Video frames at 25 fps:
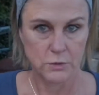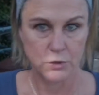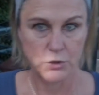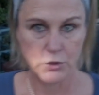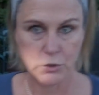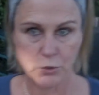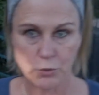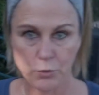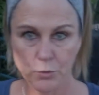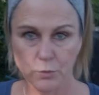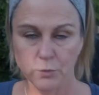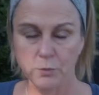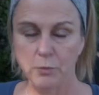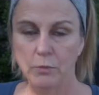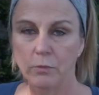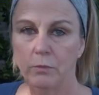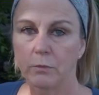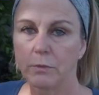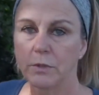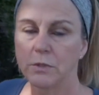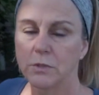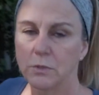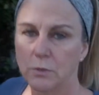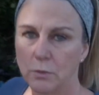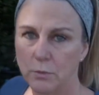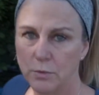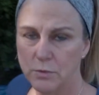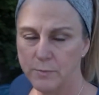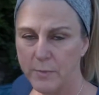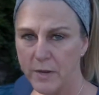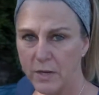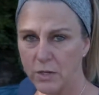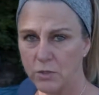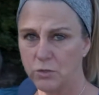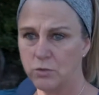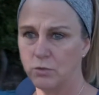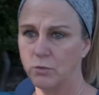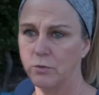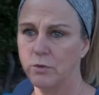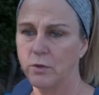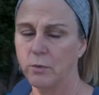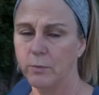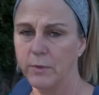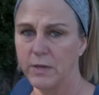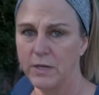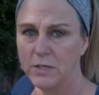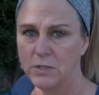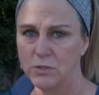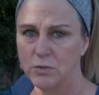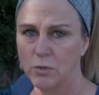June, we should always make sure that
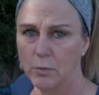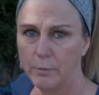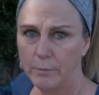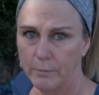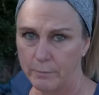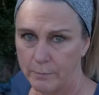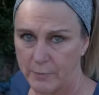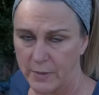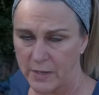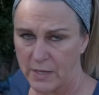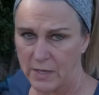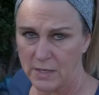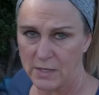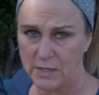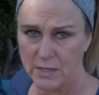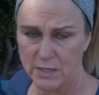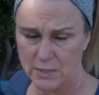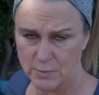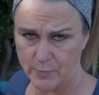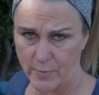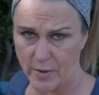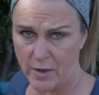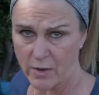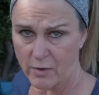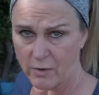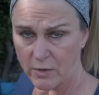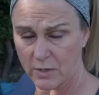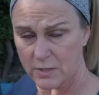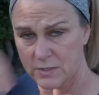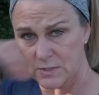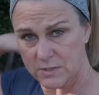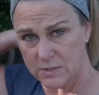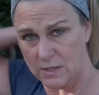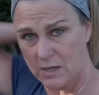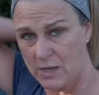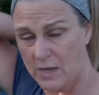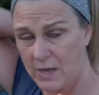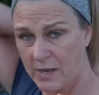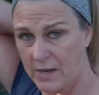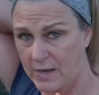we stop picking the asparagus,